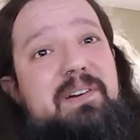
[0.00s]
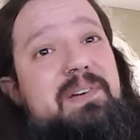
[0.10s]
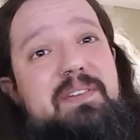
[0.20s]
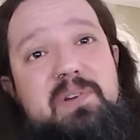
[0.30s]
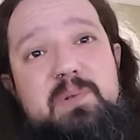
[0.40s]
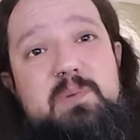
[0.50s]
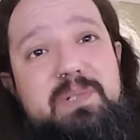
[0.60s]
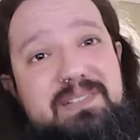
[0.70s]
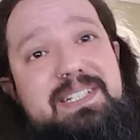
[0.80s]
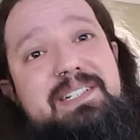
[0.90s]
and I'll give you a
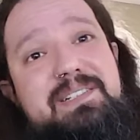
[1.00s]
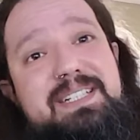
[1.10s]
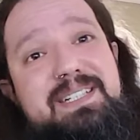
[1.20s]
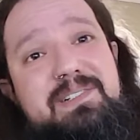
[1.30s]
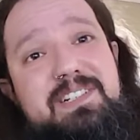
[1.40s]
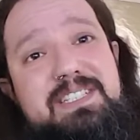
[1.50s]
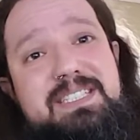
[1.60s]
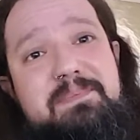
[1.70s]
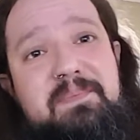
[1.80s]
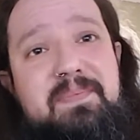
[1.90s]
really good deal on it?